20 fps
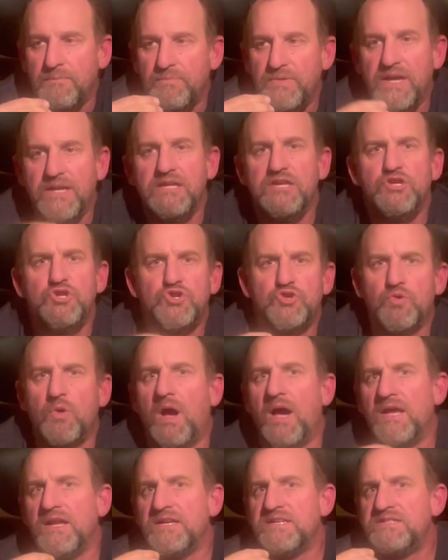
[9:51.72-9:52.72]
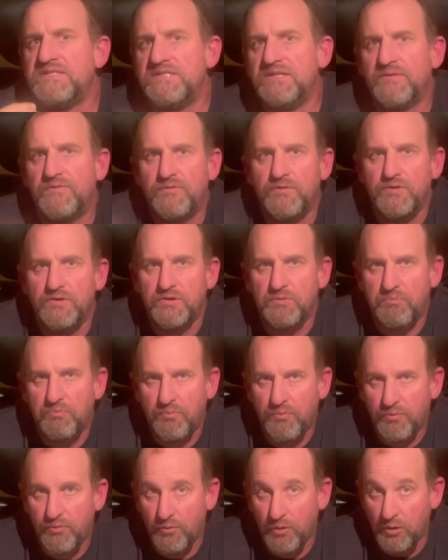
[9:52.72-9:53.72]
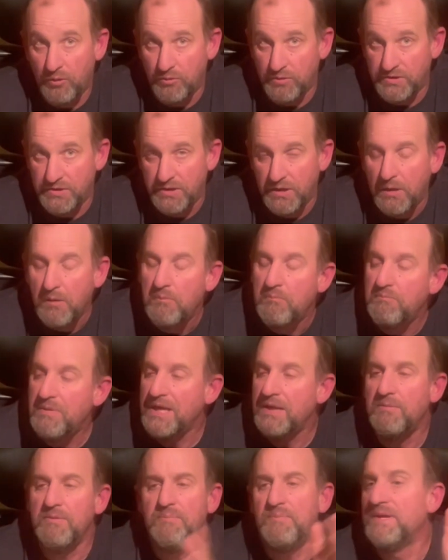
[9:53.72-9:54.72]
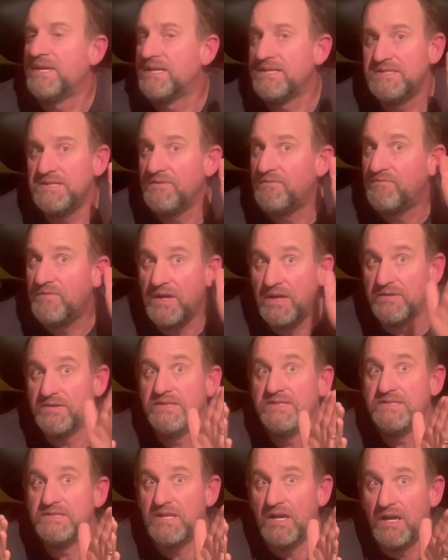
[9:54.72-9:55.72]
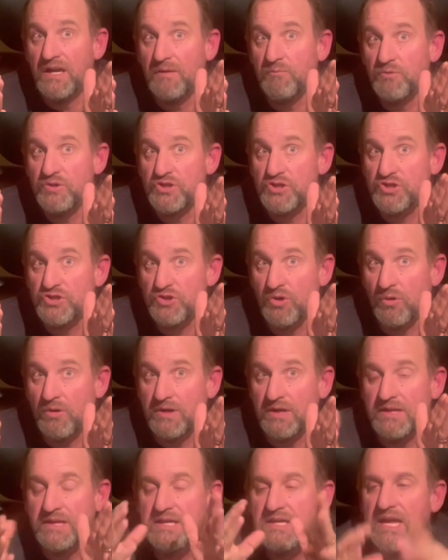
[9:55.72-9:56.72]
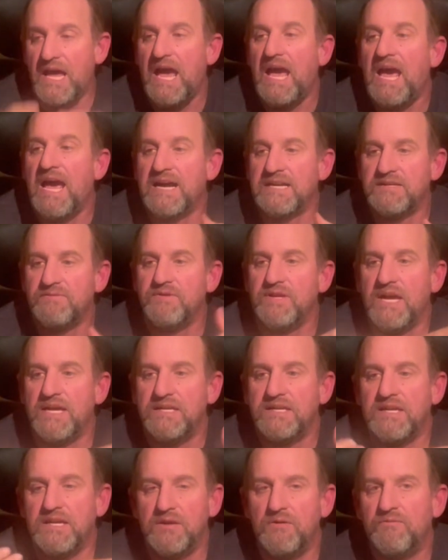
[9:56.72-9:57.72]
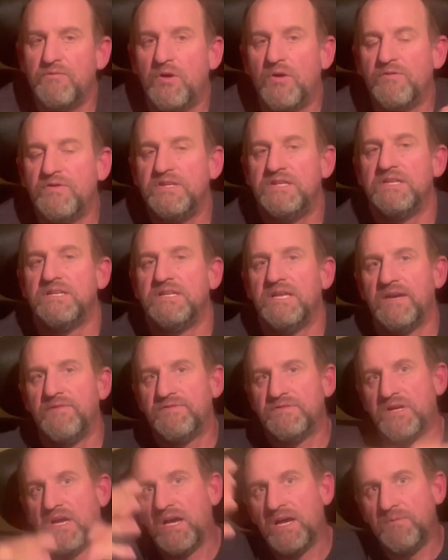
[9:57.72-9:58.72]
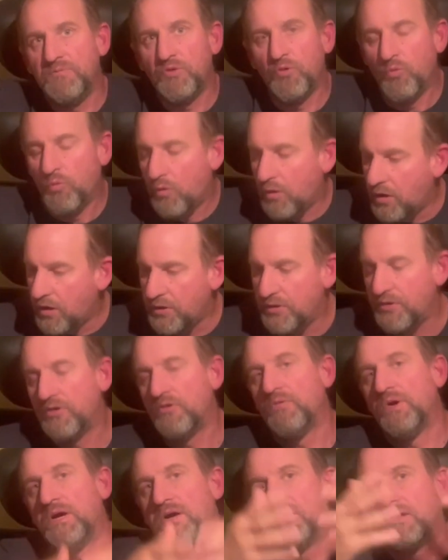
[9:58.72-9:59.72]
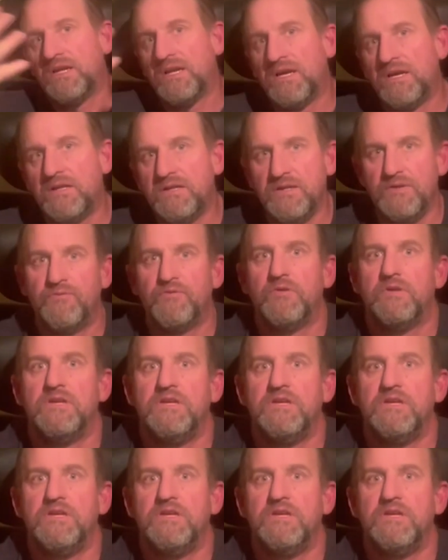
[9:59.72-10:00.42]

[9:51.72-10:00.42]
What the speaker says: that he tried a different approach. Maybe because he felt his time was short and he actively had to get involved. He didn't have time to wander around Galilee for